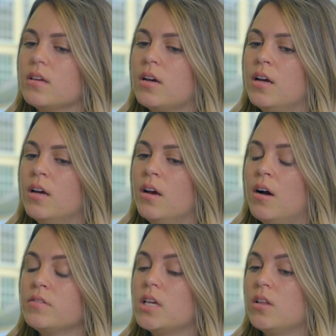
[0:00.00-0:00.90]
uh,
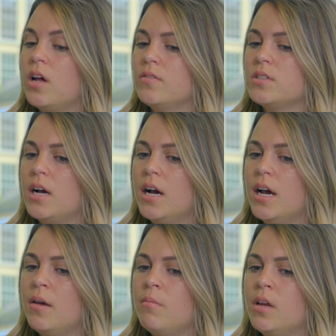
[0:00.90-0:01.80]
obviously a lot of
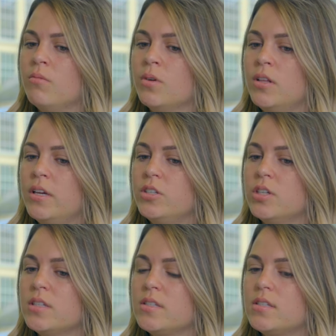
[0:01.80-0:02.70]
time and really
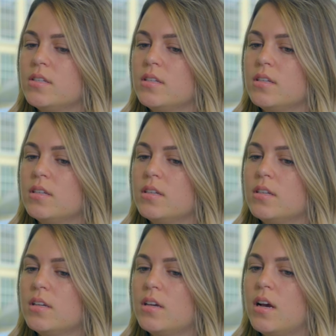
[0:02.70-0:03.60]
just
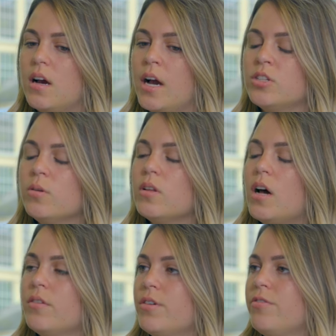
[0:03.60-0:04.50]
I do a
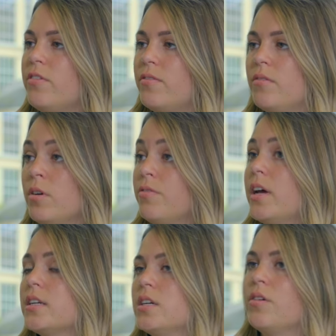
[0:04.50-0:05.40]
lot of ref-
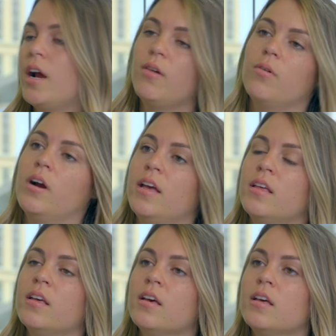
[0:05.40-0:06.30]
reflecting, right? Where
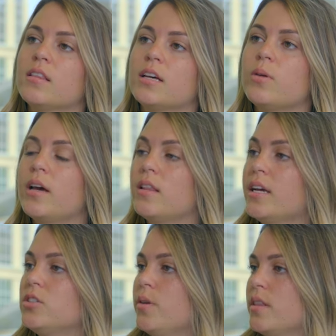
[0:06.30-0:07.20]
I that's why I
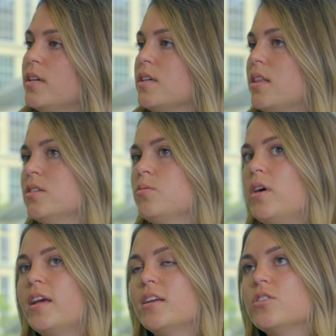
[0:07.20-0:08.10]
like doing things like this where
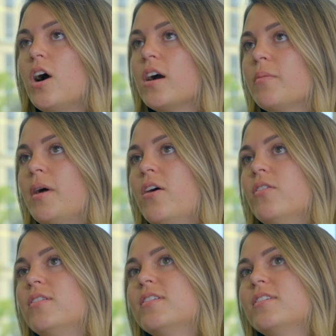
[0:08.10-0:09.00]
I can talk
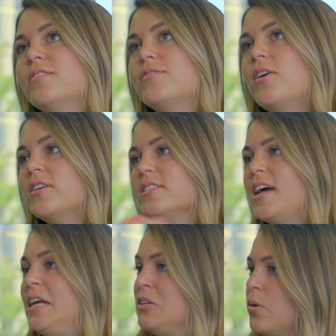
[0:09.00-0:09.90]
about fawn
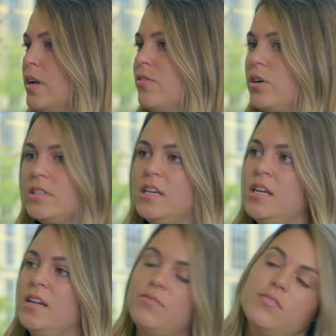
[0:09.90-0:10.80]
design in
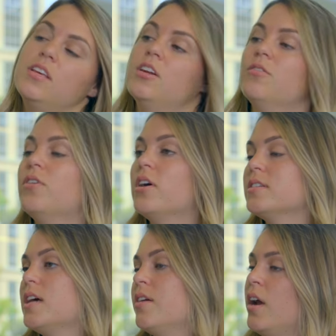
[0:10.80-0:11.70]
2014 and you know fawn
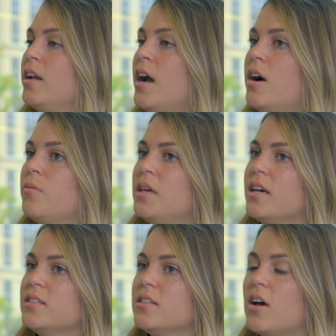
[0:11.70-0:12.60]
design right now
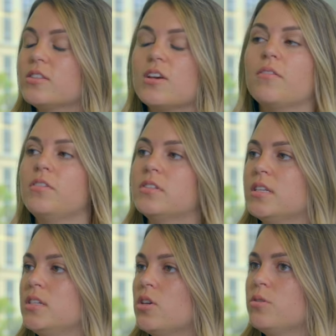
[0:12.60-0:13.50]
because mm-hmm. it's
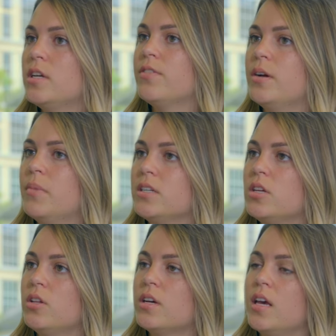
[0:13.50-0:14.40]
obviously so different but
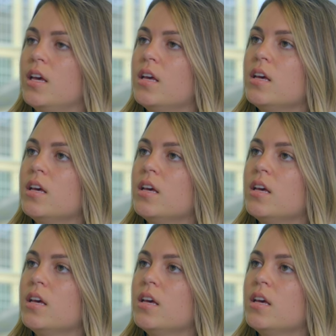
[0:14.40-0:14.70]
to look at